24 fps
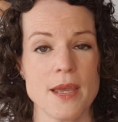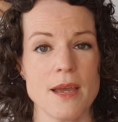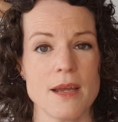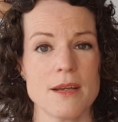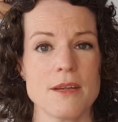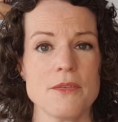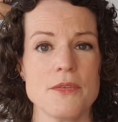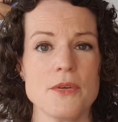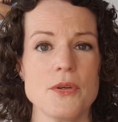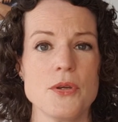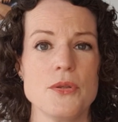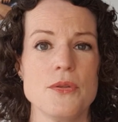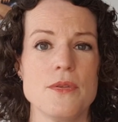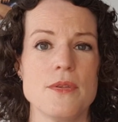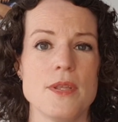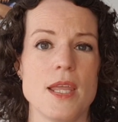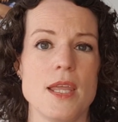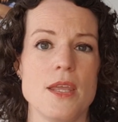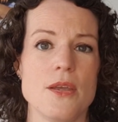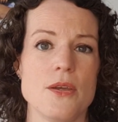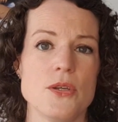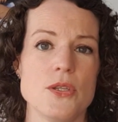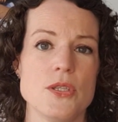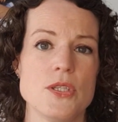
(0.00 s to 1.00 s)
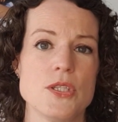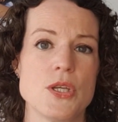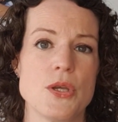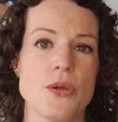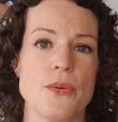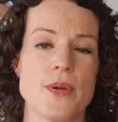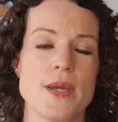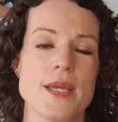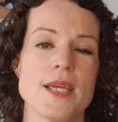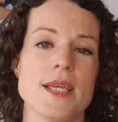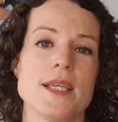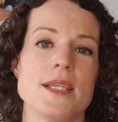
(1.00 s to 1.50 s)
Another good thing you can
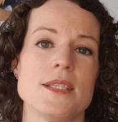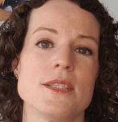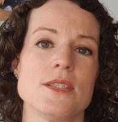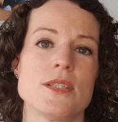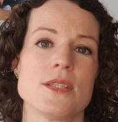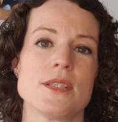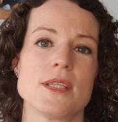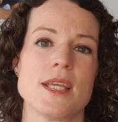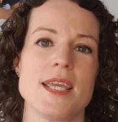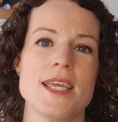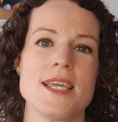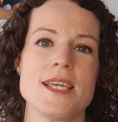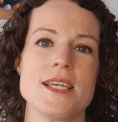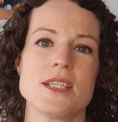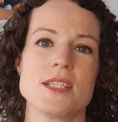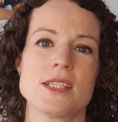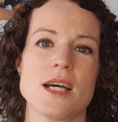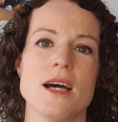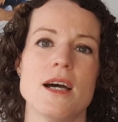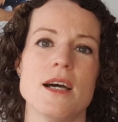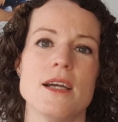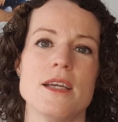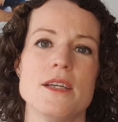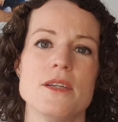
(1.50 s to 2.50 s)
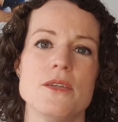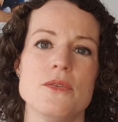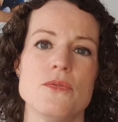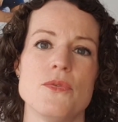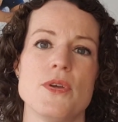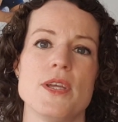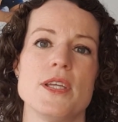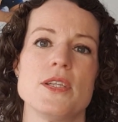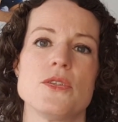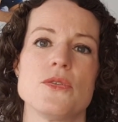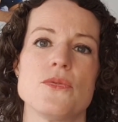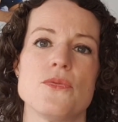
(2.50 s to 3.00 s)
do is eat
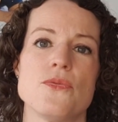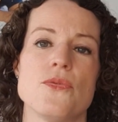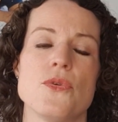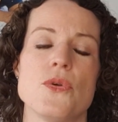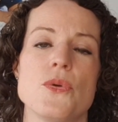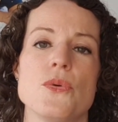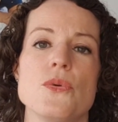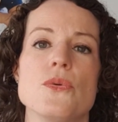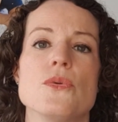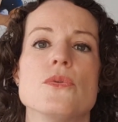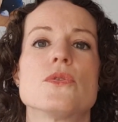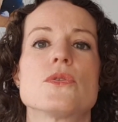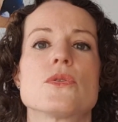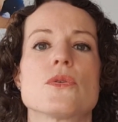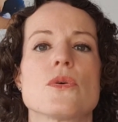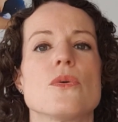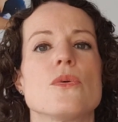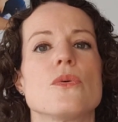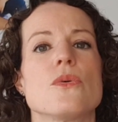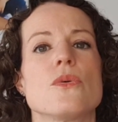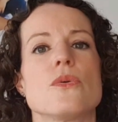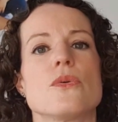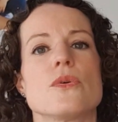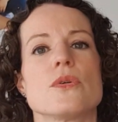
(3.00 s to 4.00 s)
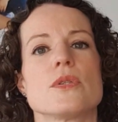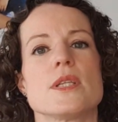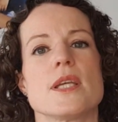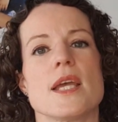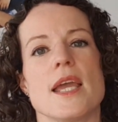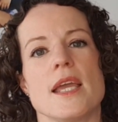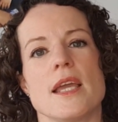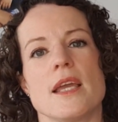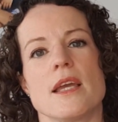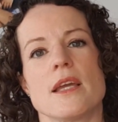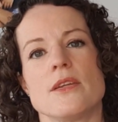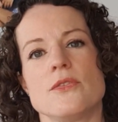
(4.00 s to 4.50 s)
iron-rich foods or
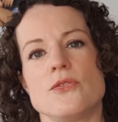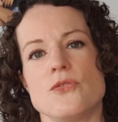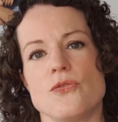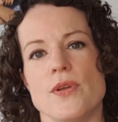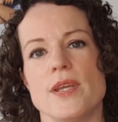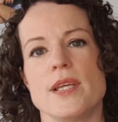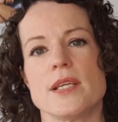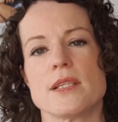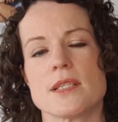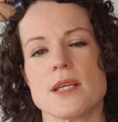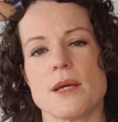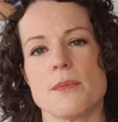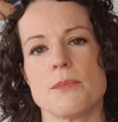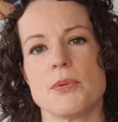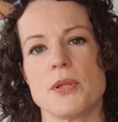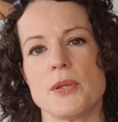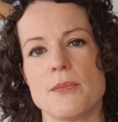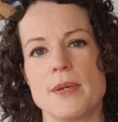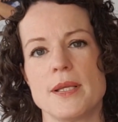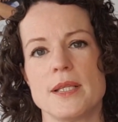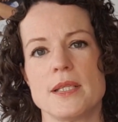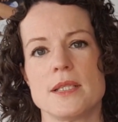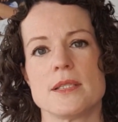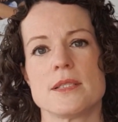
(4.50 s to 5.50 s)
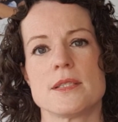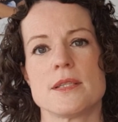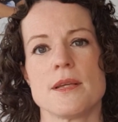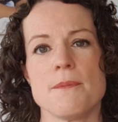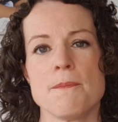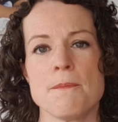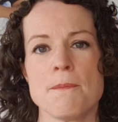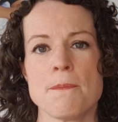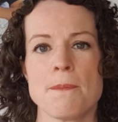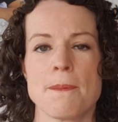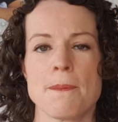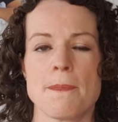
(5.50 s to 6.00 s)
take drink supplements
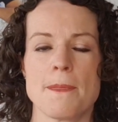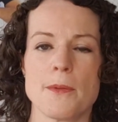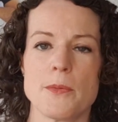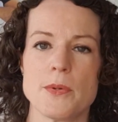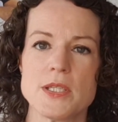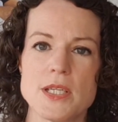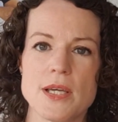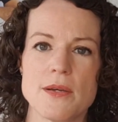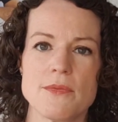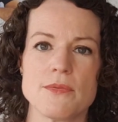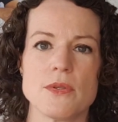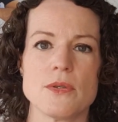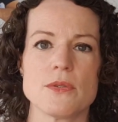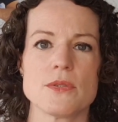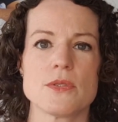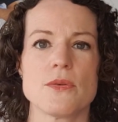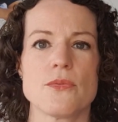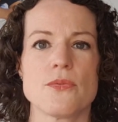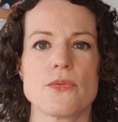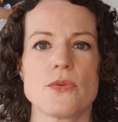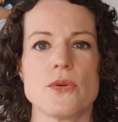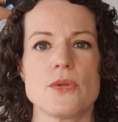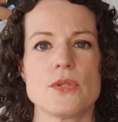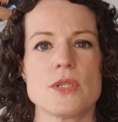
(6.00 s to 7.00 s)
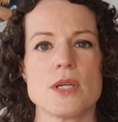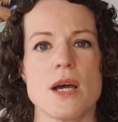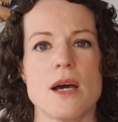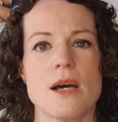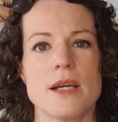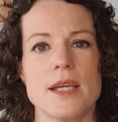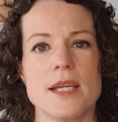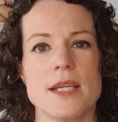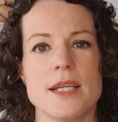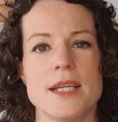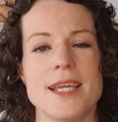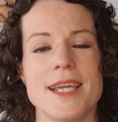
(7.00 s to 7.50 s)
which have lots of good
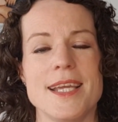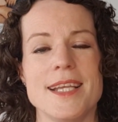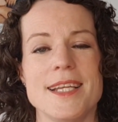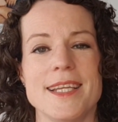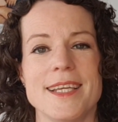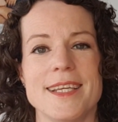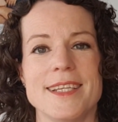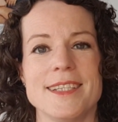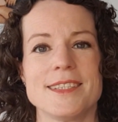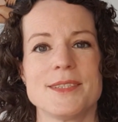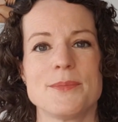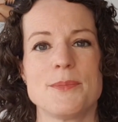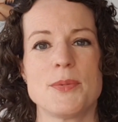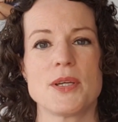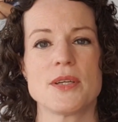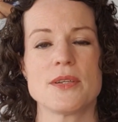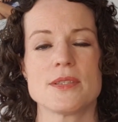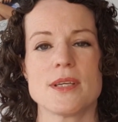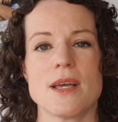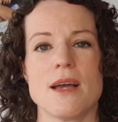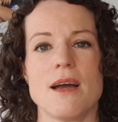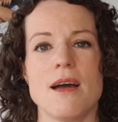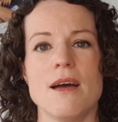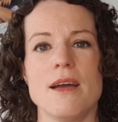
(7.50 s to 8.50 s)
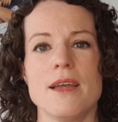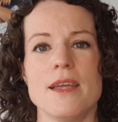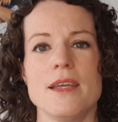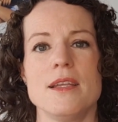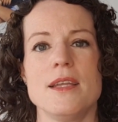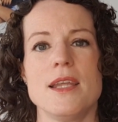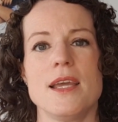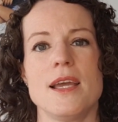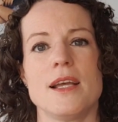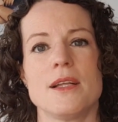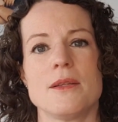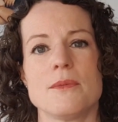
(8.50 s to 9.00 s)
iron in it, because
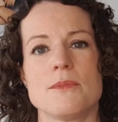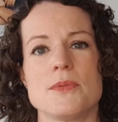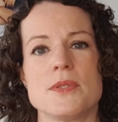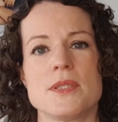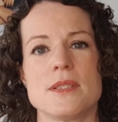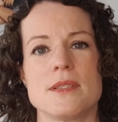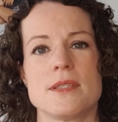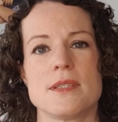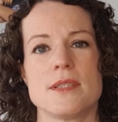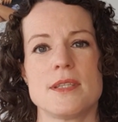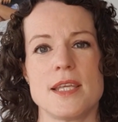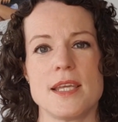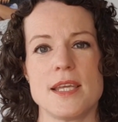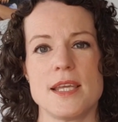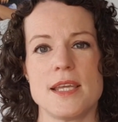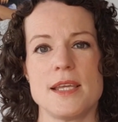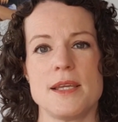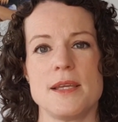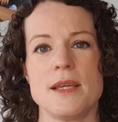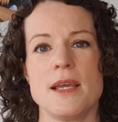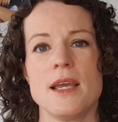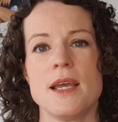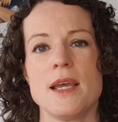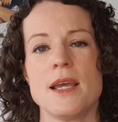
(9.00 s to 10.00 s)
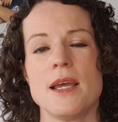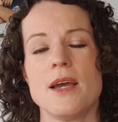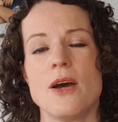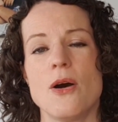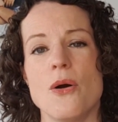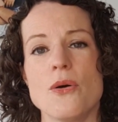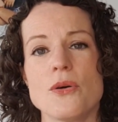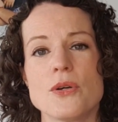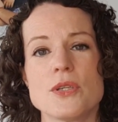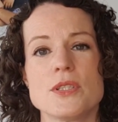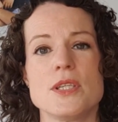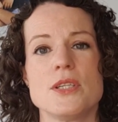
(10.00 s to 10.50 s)
iron helps the
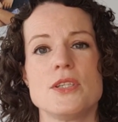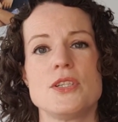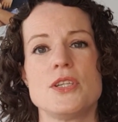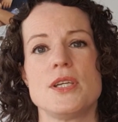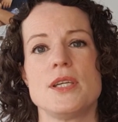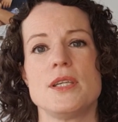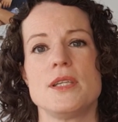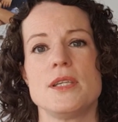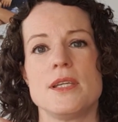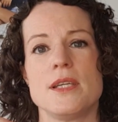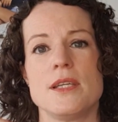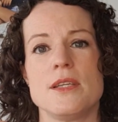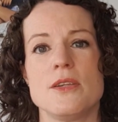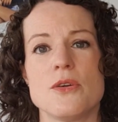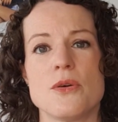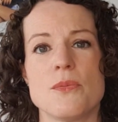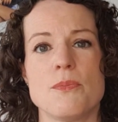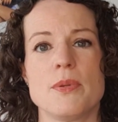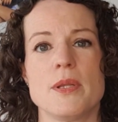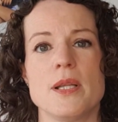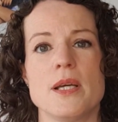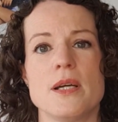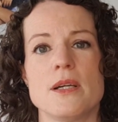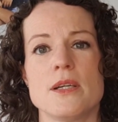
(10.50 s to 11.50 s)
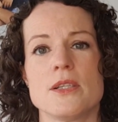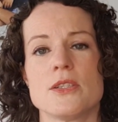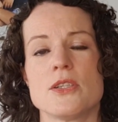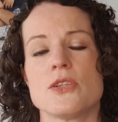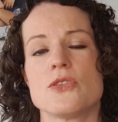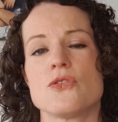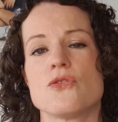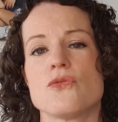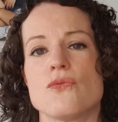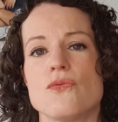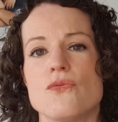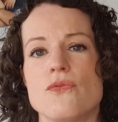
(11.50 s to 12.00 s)
oxygen in your blood
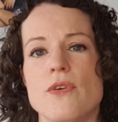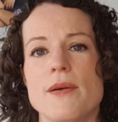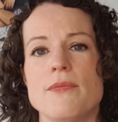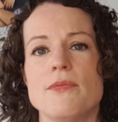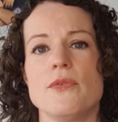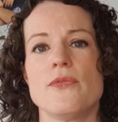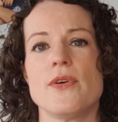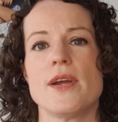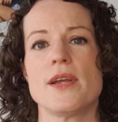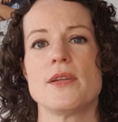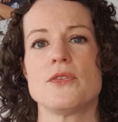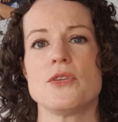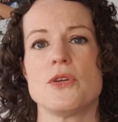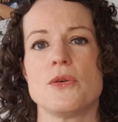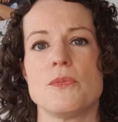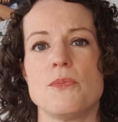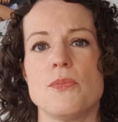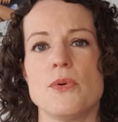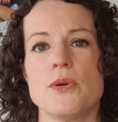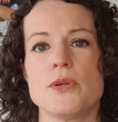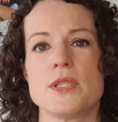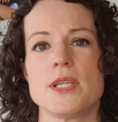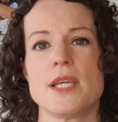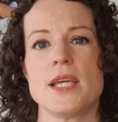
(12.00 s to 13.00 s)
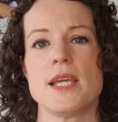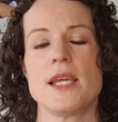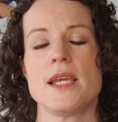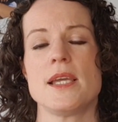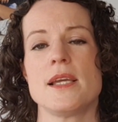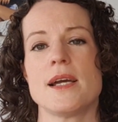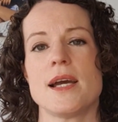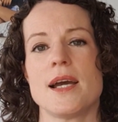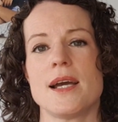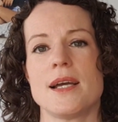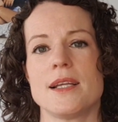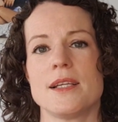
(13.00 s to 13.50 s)
travel around your
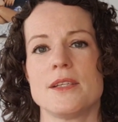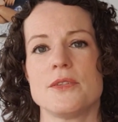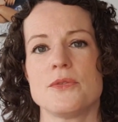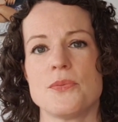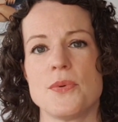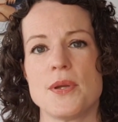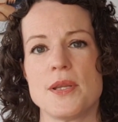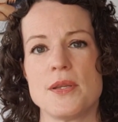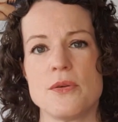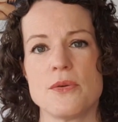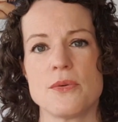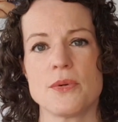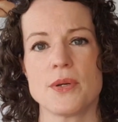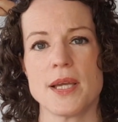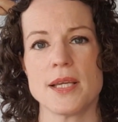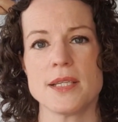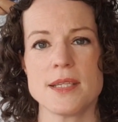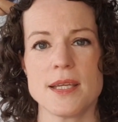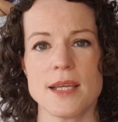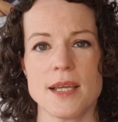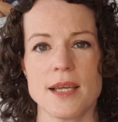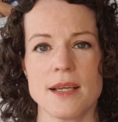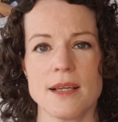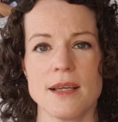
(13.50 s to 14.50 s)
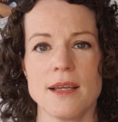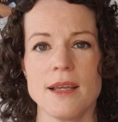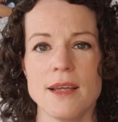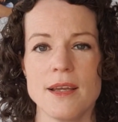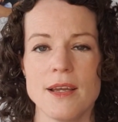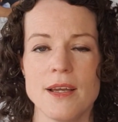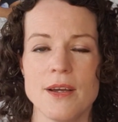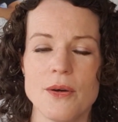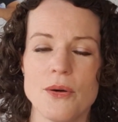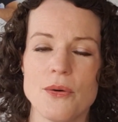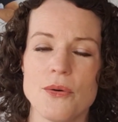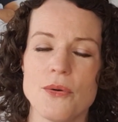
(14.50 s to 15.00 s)
body, and when you're getting
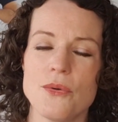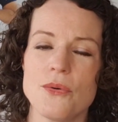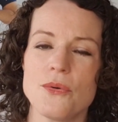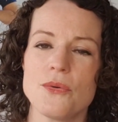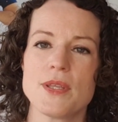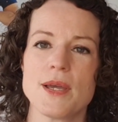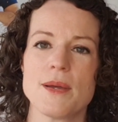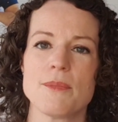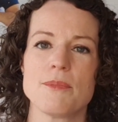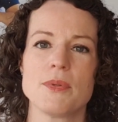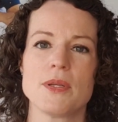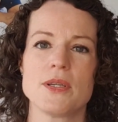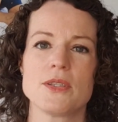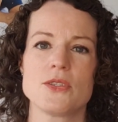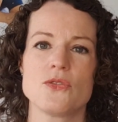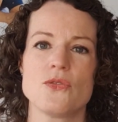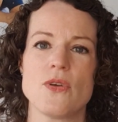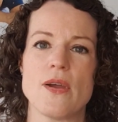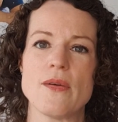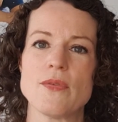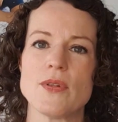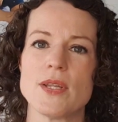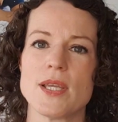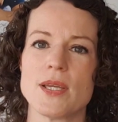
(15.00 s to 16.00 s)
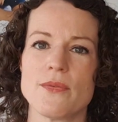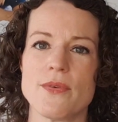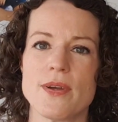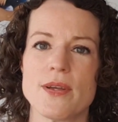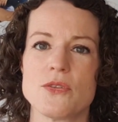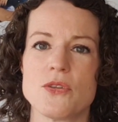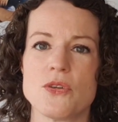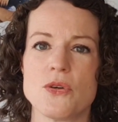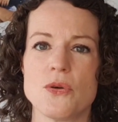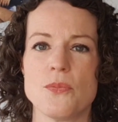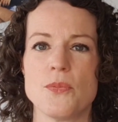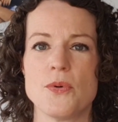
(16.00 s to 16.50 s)
all that blood travelling
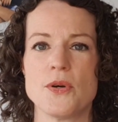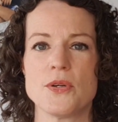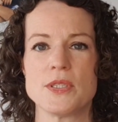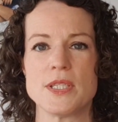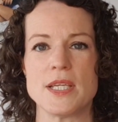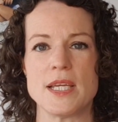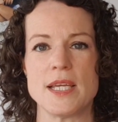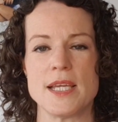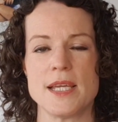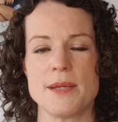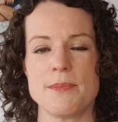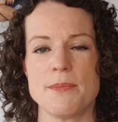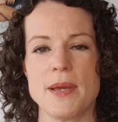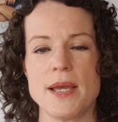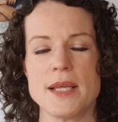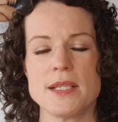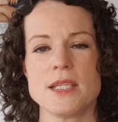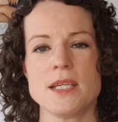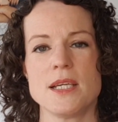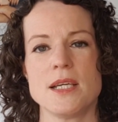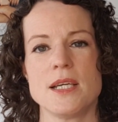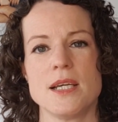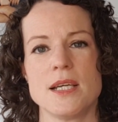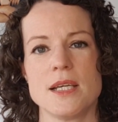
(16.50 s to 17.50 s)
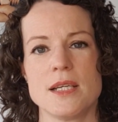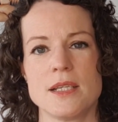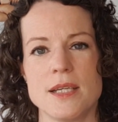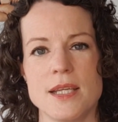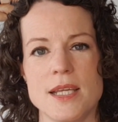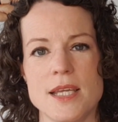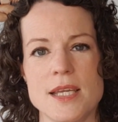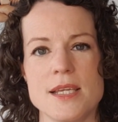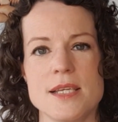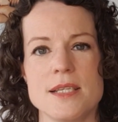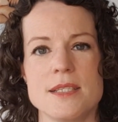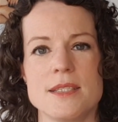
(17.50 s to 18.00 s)
around your body better
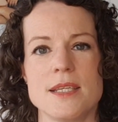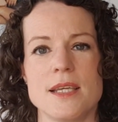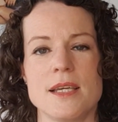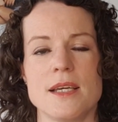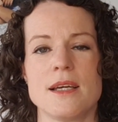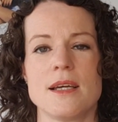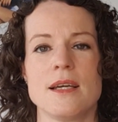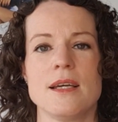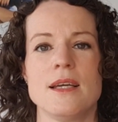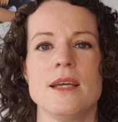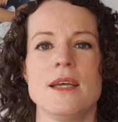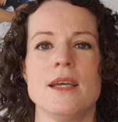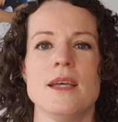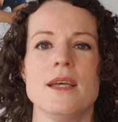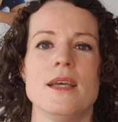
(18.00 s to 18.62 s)
and easier,